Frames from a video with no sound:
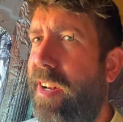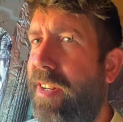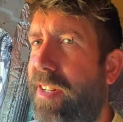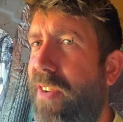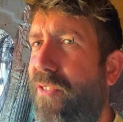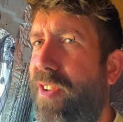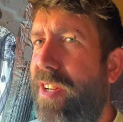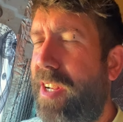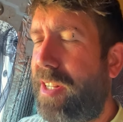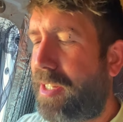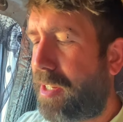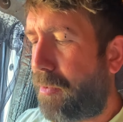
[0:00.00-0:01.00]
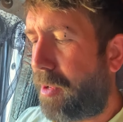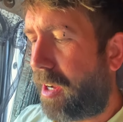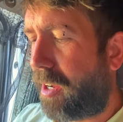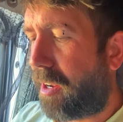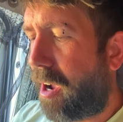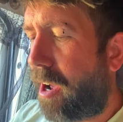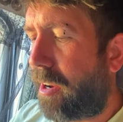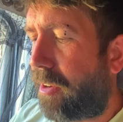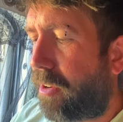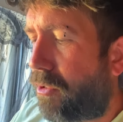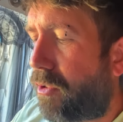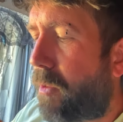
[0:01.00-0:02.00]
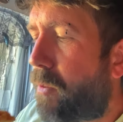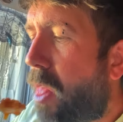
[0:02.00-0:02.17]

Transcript: It definitely needs something added to it.